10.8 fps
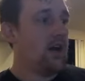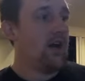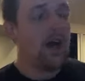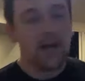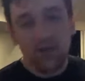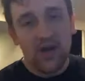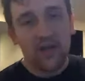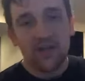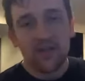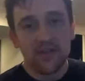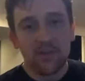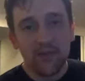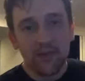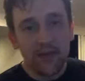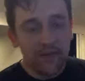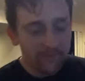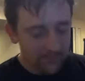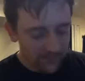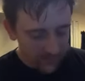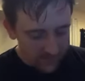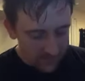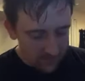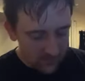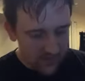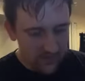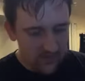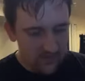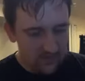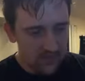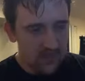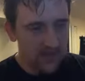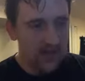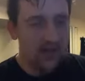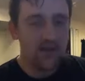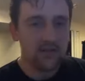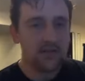I can break that down some other day. Um, but but yeah,